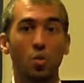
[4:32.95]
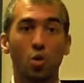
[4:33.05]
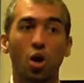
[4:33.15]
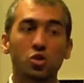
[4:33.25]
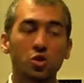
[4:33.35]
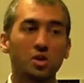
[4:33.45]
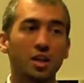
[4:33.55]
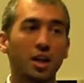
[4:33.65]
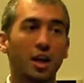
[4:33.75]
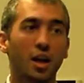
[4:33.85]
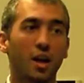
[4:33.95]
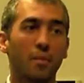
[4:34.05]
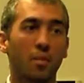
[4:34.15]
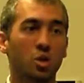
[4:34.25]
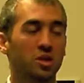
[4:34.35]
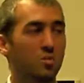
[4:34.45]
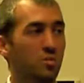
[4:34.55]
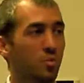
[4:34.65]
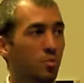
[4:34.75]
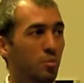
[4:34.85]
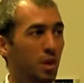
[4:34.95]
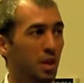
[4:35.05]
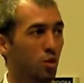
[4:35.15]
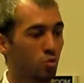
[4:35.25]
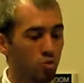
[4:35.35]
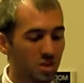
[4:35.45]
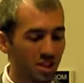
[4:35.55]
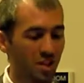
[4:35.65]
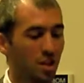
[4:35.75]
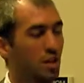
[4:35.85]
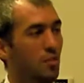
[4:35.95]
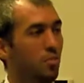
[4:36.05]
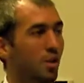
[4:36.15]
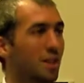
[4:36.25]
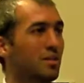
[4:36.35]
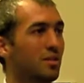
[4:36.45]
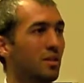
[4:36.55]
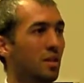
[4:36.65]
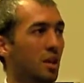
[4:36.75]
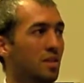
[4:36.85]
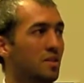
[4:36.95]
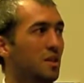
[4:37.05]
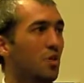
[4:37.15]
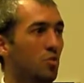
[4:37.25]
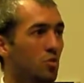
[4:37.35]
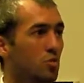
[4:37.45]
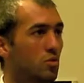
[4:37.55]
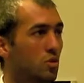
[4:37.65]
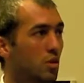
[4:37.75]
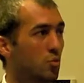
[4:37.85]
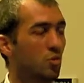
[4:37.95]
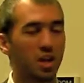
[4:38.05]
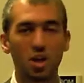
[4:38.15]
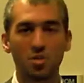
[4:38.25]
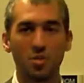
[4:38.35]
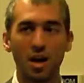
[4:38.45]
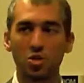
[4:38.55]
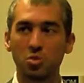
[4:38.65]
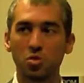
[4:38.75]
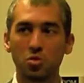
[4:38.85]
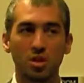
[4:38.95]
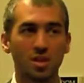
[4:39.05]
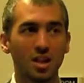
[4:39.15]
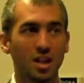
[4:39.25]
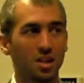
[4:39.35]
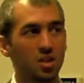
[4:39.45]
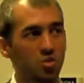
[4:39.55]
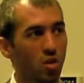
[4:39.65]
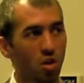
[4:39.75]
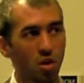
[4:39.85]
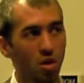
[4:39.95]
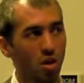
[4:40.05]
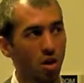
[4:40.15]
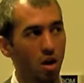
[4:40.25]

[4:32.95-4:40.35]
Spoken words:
We're also seeing Muslims being routinely placed in CMUs, communication management units. These are all,